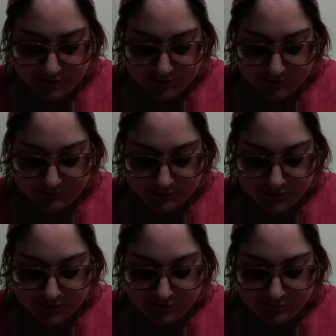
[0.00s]
and
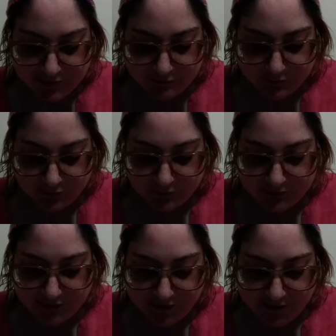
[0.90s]
believe they will
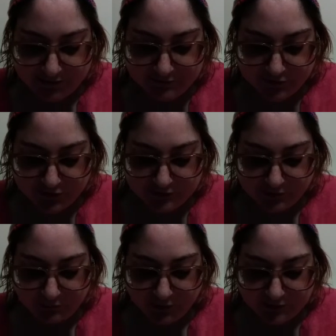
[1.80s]
get everything they
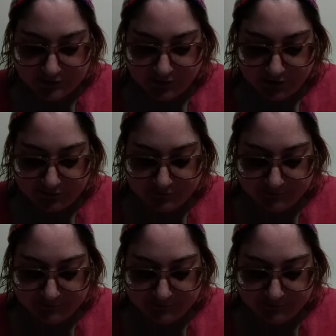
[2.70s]
want in life.